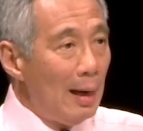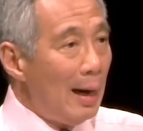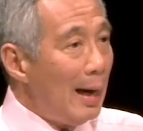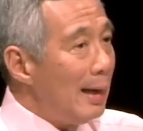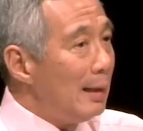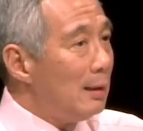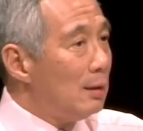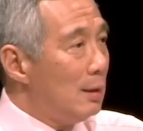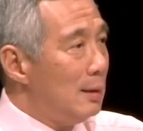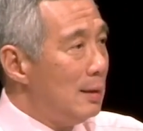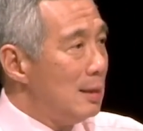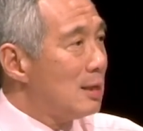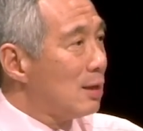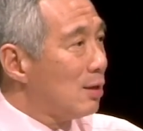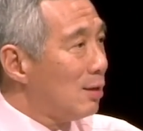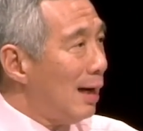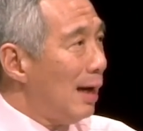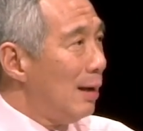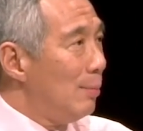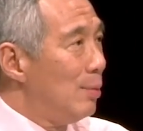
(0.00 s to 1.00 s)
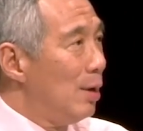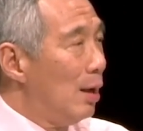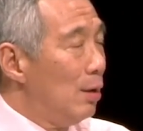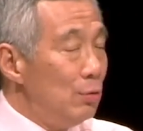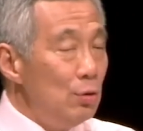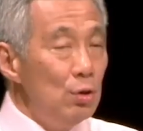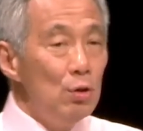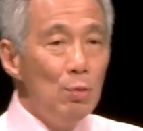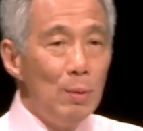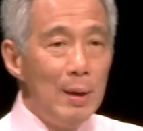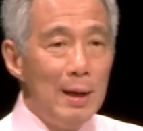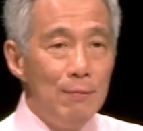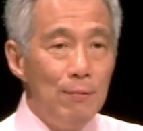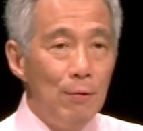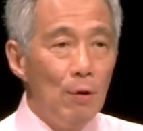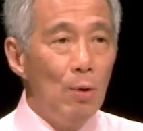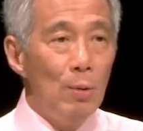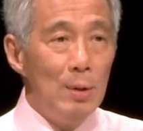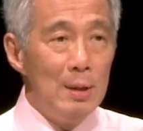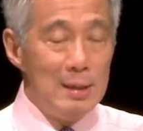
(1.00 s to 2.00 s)
I described our new way
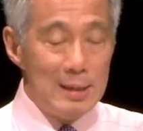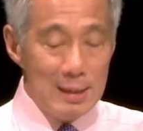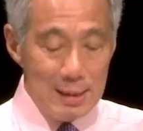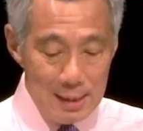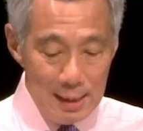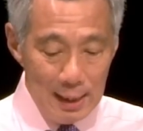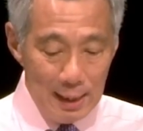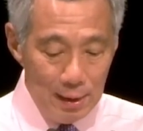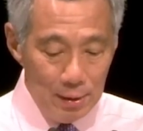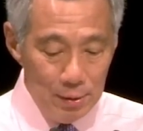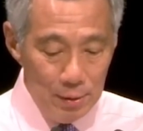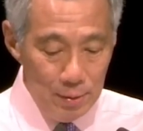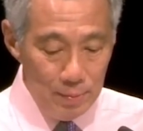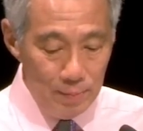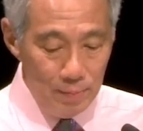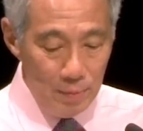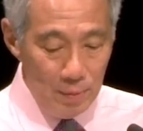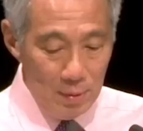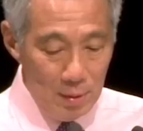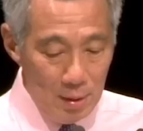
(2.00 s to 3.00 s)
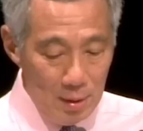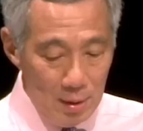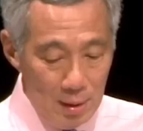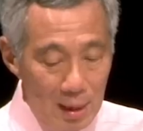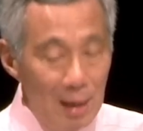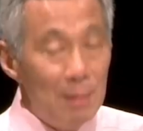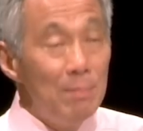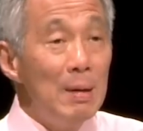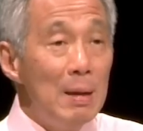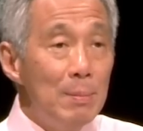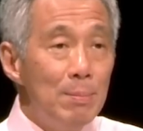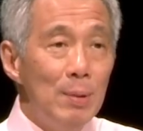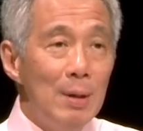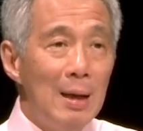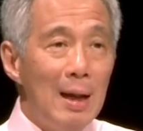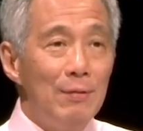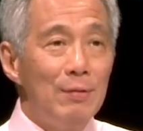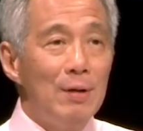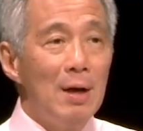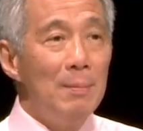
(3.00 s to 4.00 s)
forward just now, and
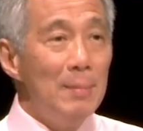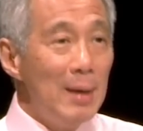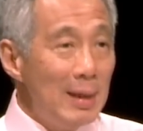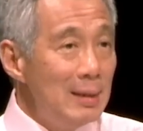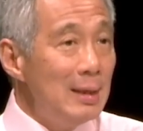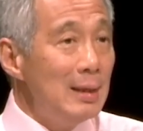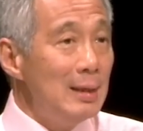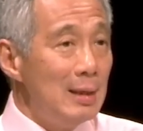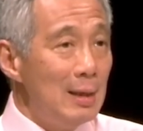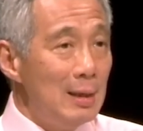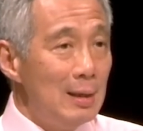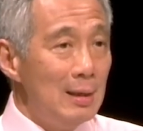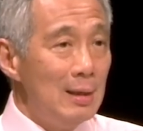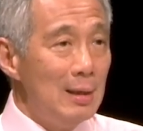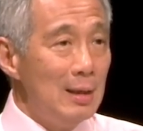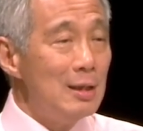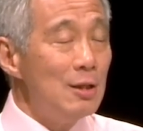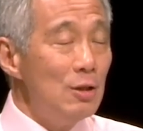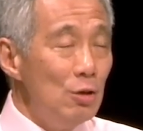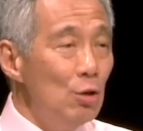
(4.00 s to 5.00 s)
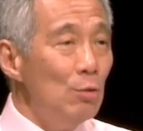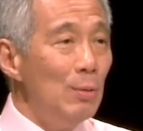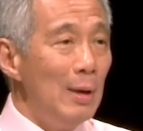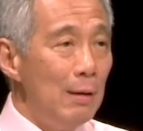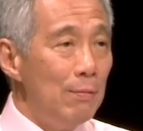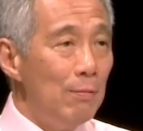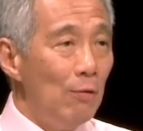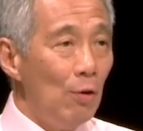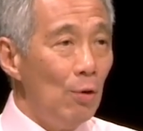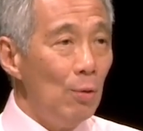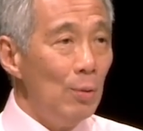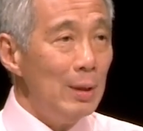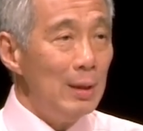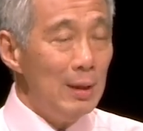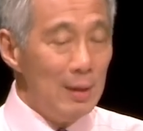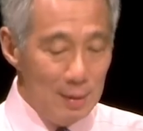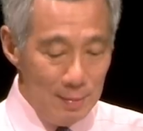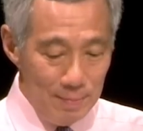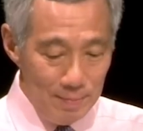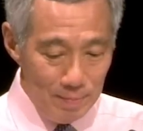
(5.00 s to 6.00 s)
people have commended this new way forward
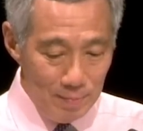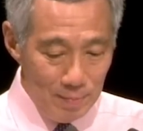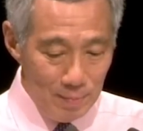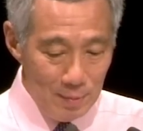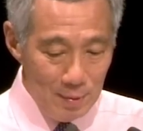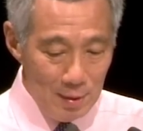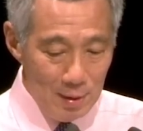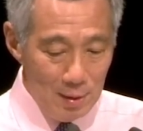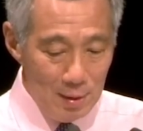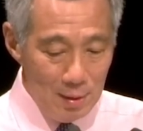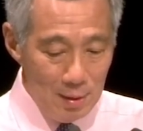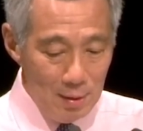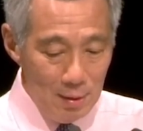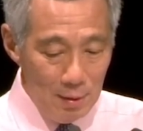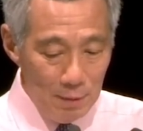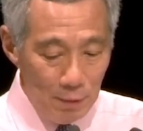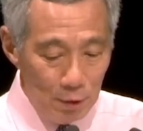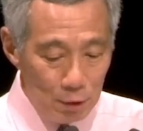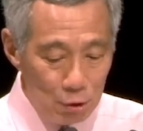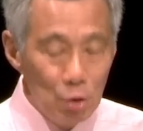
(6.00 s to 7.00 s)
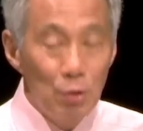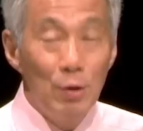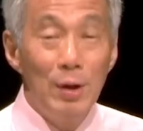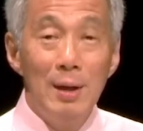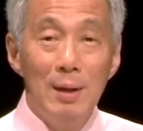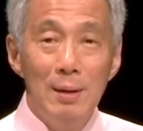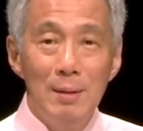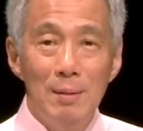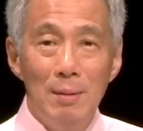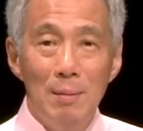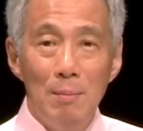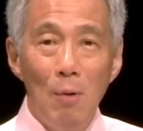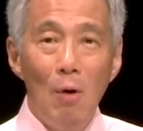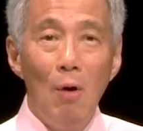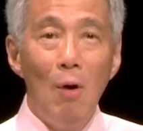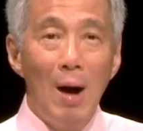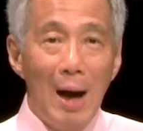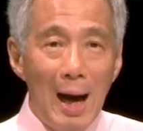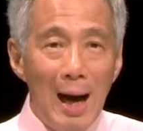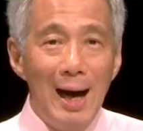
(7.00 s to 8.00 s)
for showing
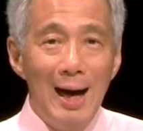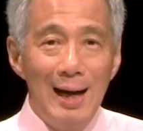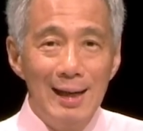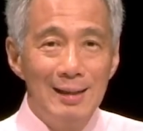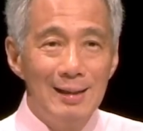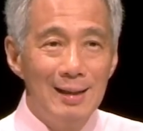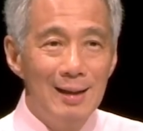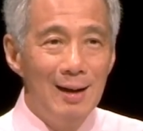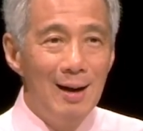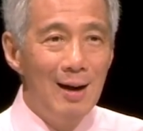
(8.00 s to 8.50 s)
more heart